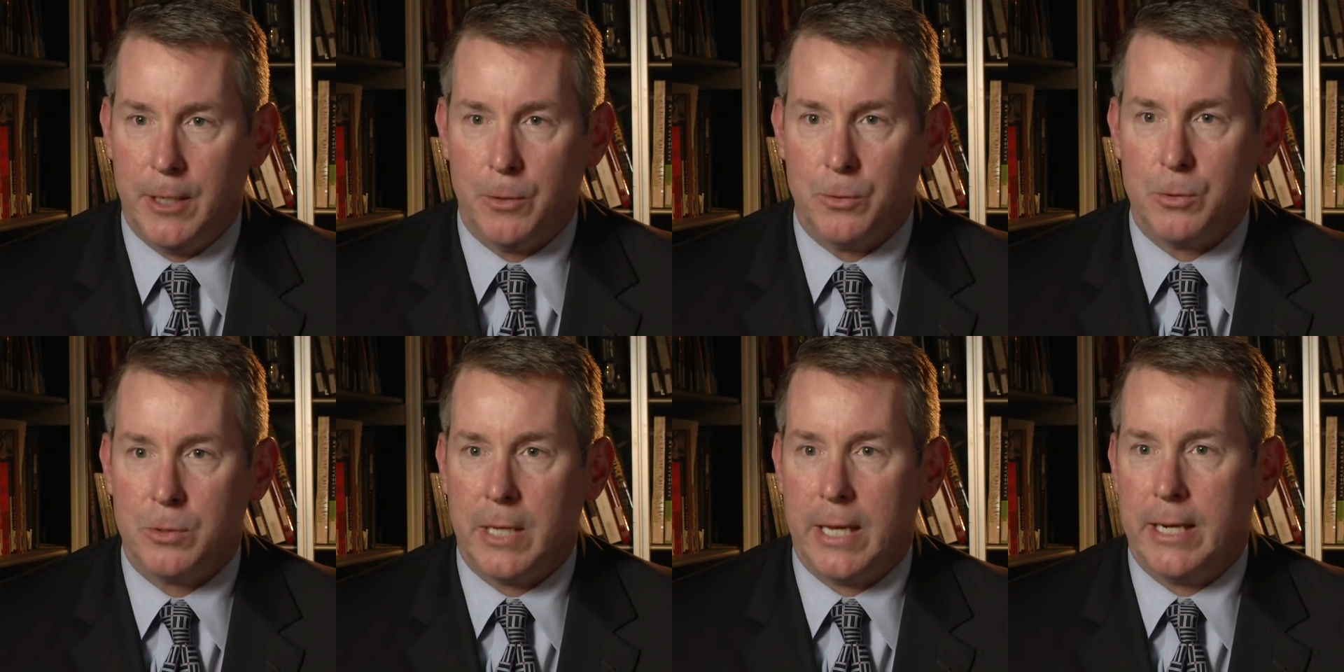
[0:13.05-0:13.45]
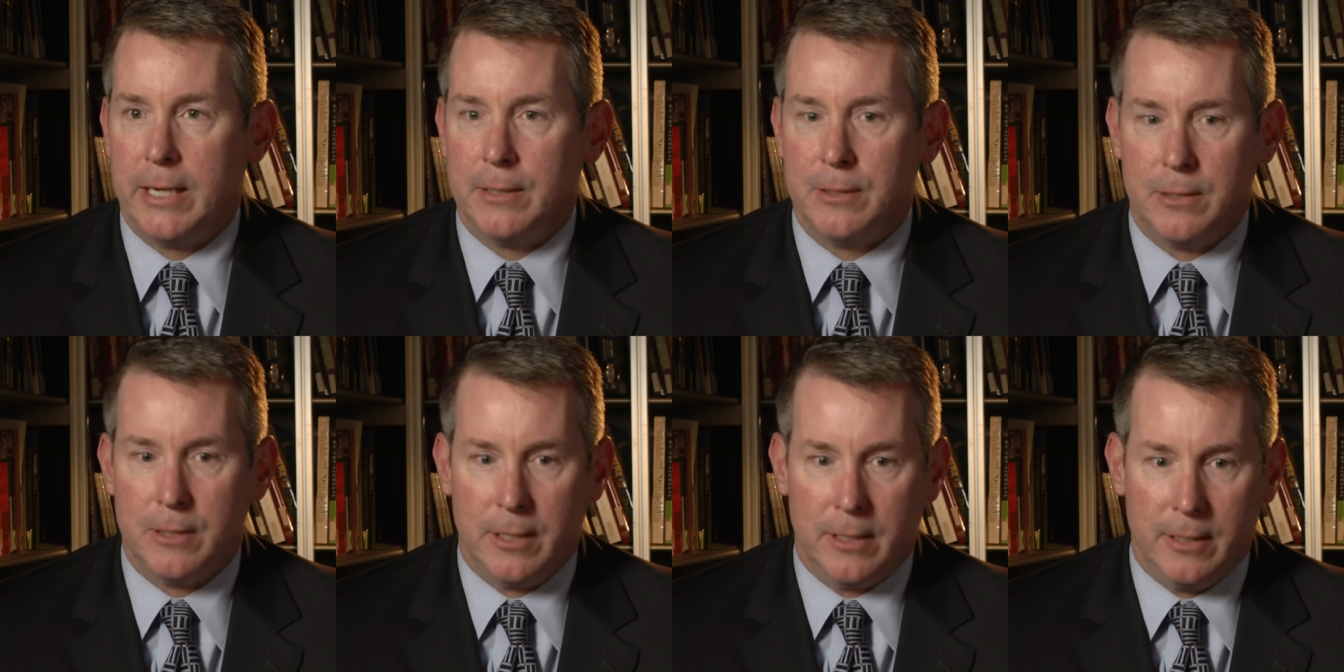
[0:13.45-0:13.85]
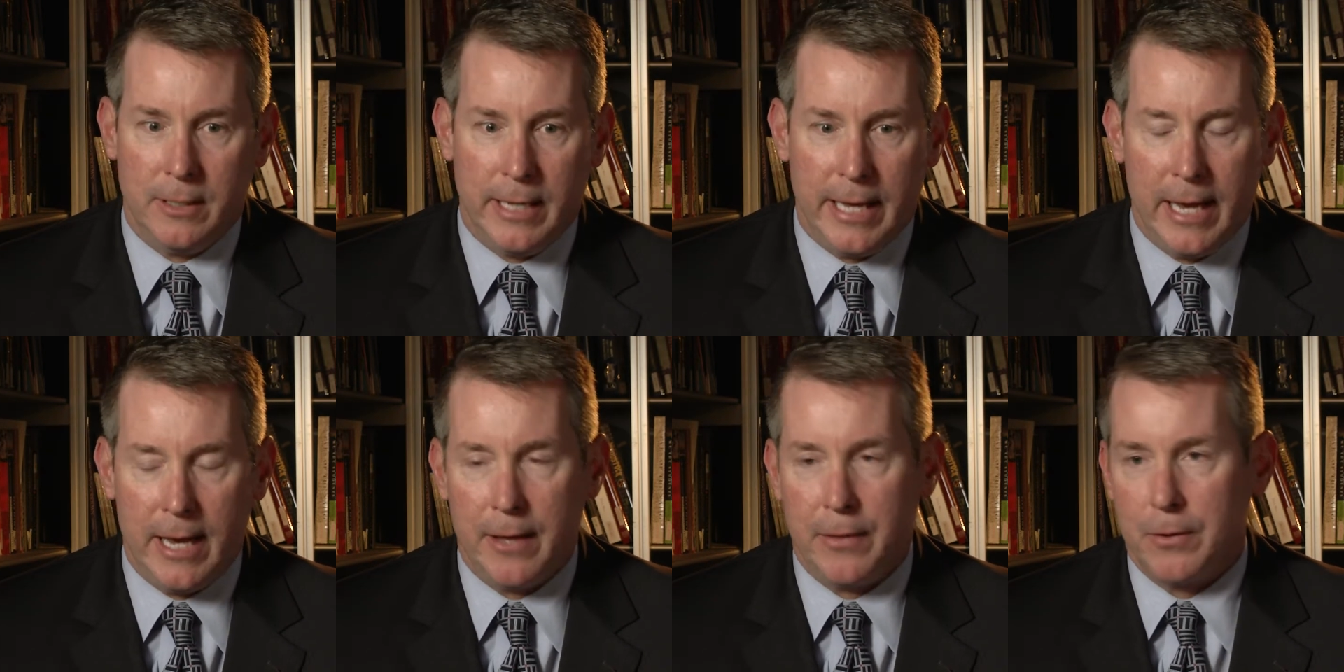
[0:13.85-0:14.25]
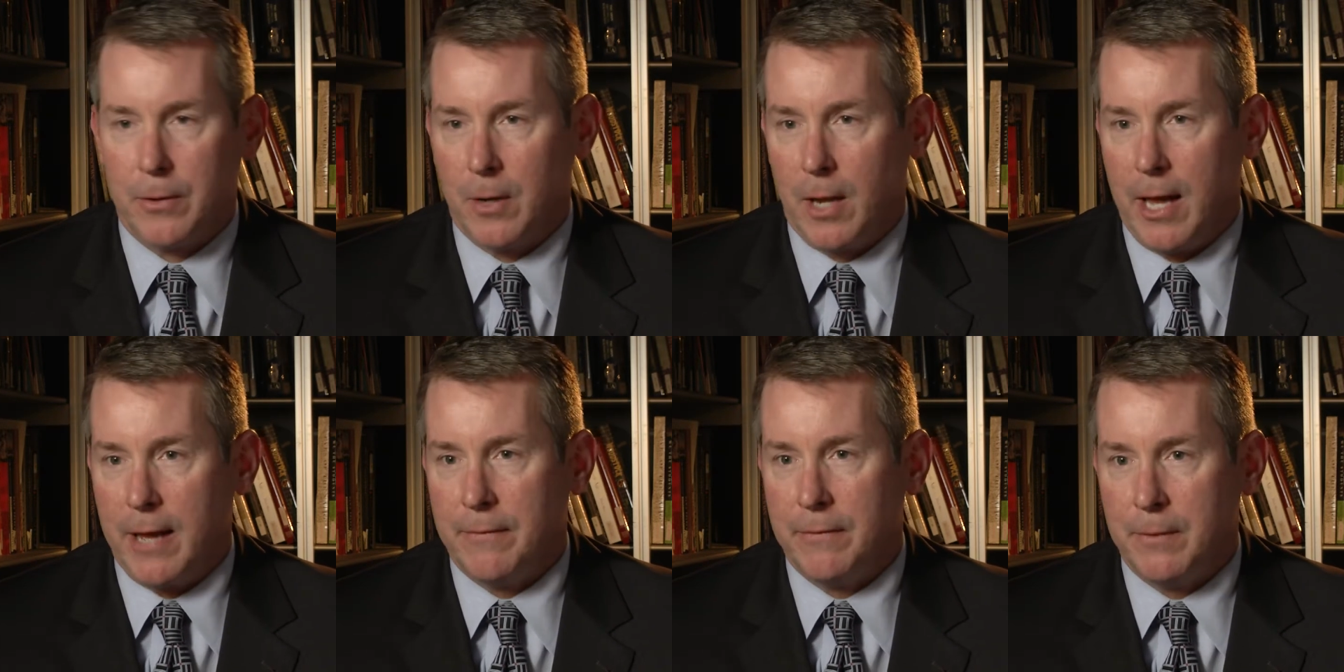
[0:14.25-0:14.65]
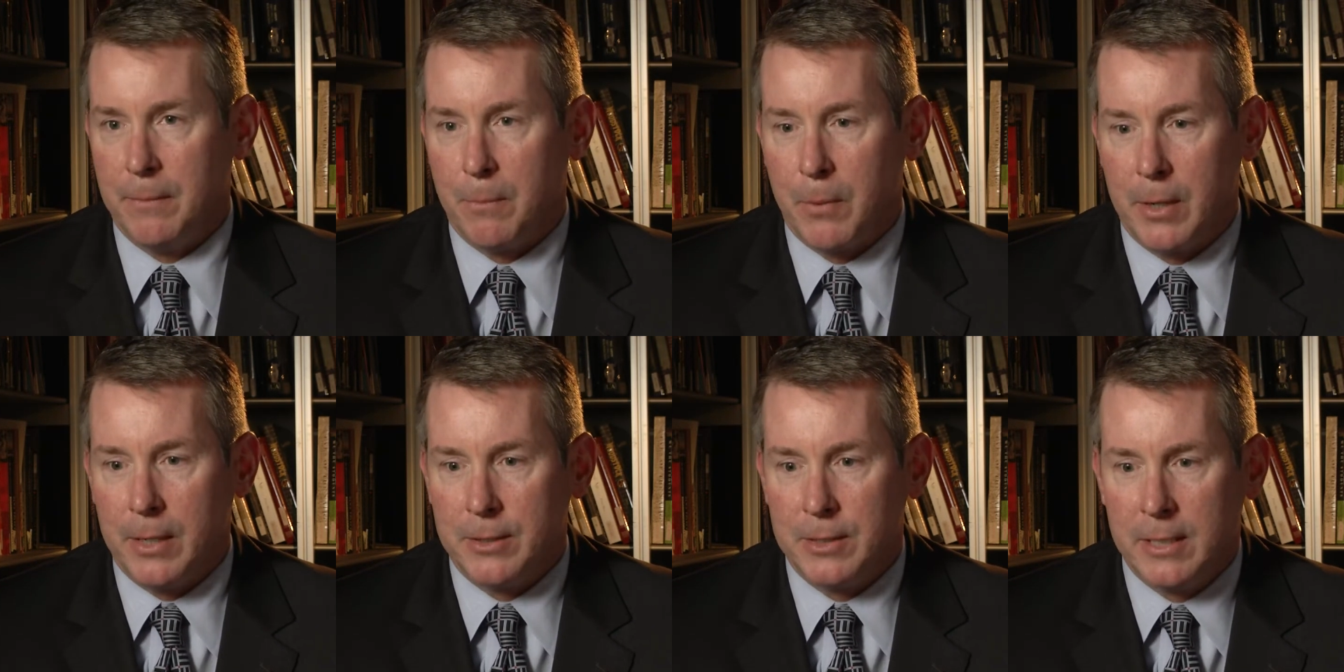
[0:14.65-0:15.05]
sentence to death or life in
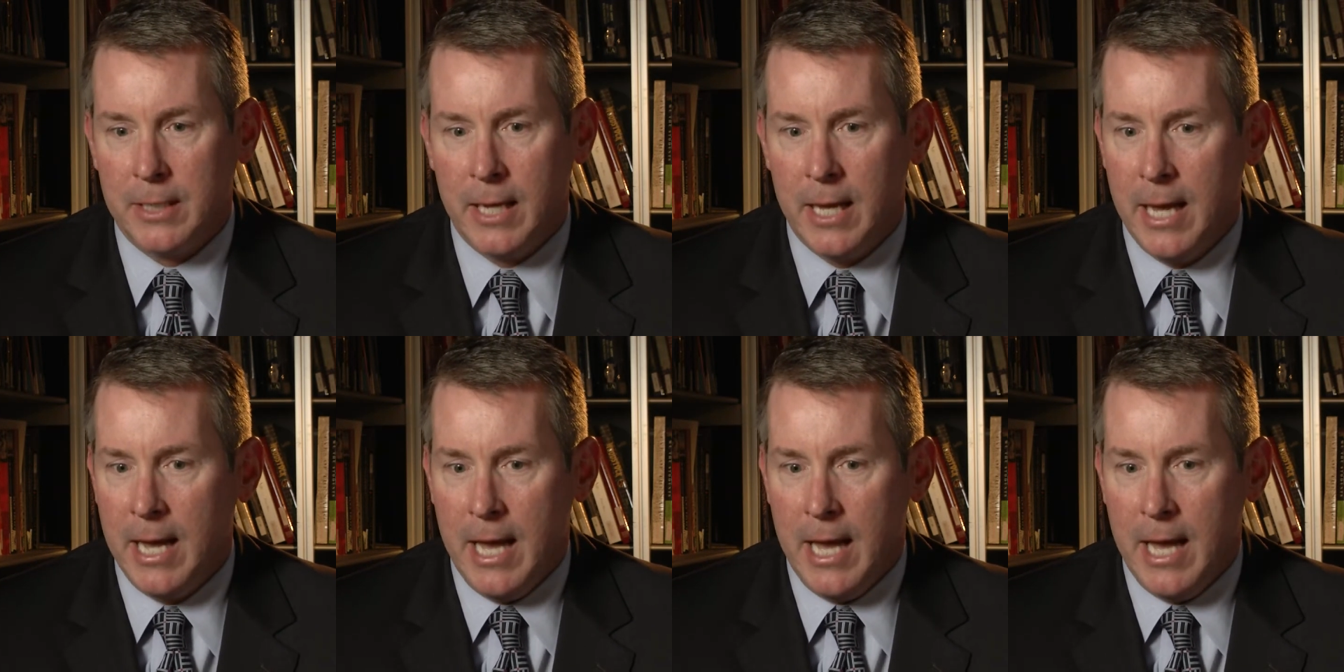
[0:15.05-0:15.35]
prison.